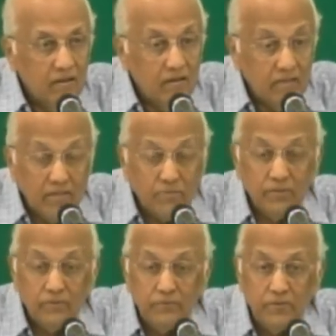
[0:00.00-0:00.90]
That's
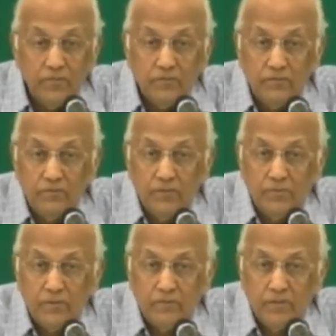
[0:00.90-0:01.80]
what the fullness of the Holy
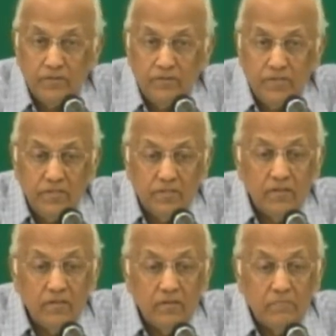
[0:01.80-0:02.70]
Spirit brought to Jesus
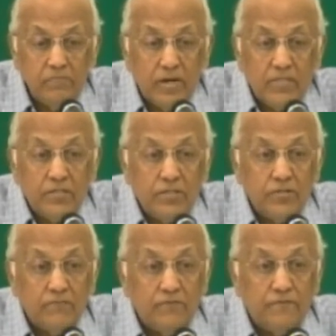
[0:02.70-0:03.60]
the presence
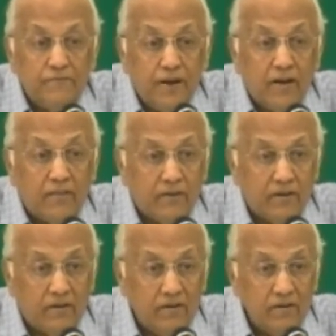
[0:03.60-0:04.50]
of the
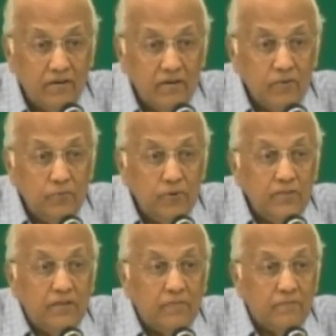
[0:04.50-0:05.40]
Father
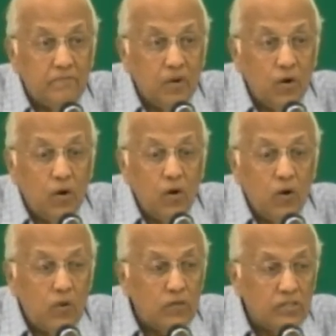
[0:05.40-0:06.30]
with him
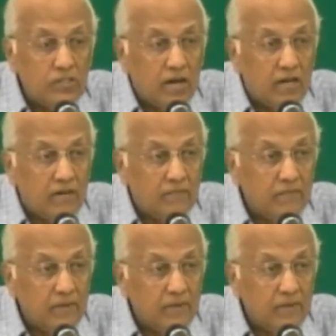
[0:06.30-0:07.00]
all the time.